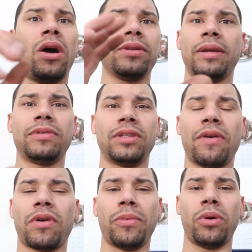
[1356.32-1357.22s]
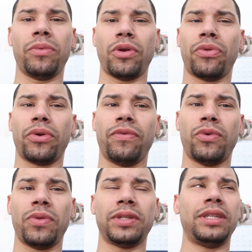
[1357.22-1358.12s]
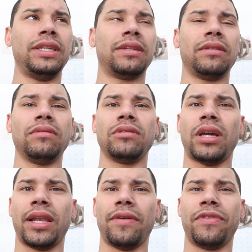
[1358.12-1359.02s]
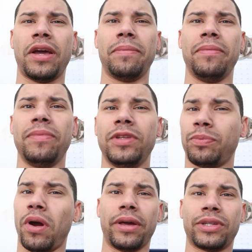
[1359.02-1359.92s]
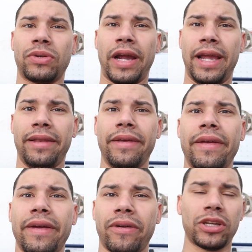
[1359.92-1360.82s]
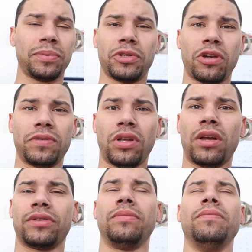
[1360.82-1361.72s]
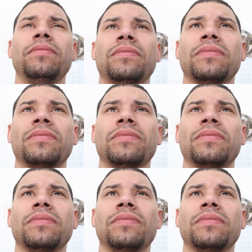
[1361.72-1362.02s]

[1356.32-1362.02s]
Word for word: all types of stuff coming on with 034 this season. I love them. This product's great. Customer service awesome.